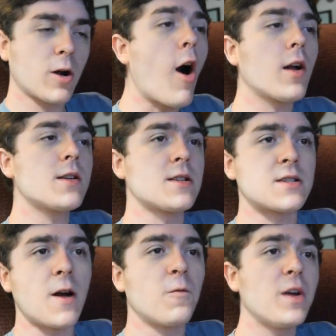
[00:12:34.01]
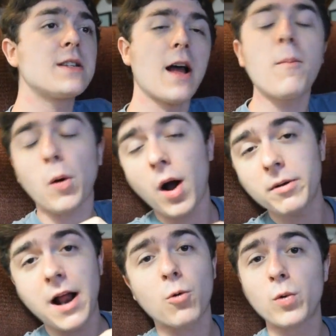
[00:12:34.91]
regardless of some things that
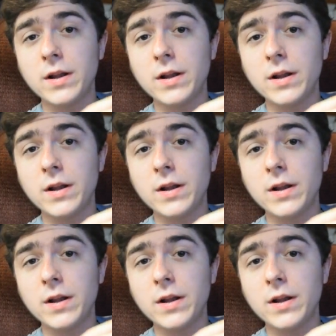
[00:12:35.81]
probably not